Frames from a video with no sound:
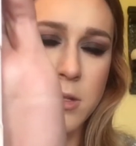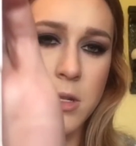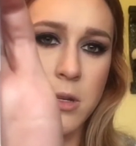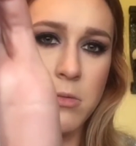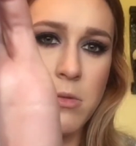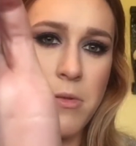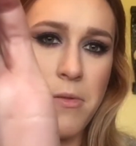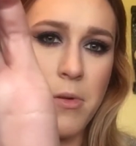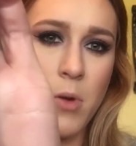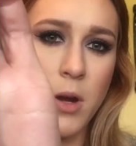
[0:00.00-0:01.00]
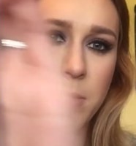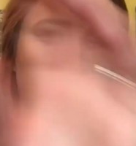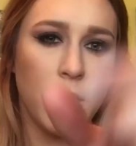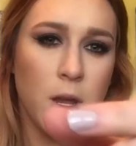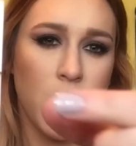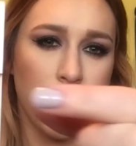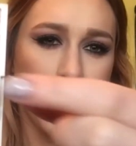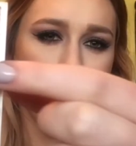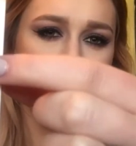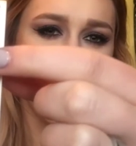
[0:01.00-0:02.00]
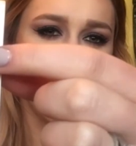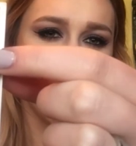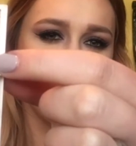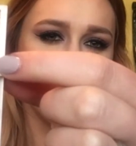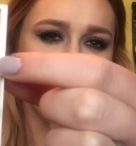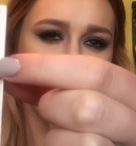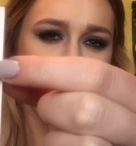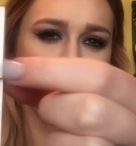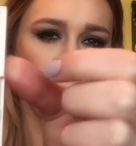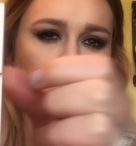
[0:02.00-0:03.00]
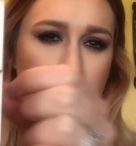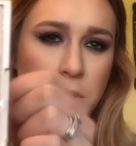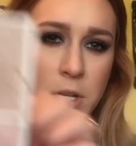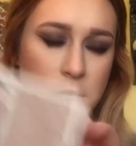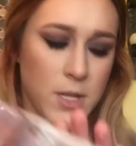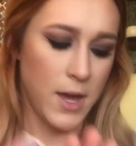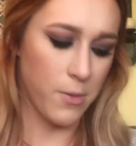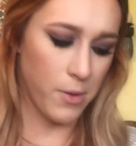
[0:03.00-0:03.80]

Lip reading: 2, quite a bit, and my nail dug real good into that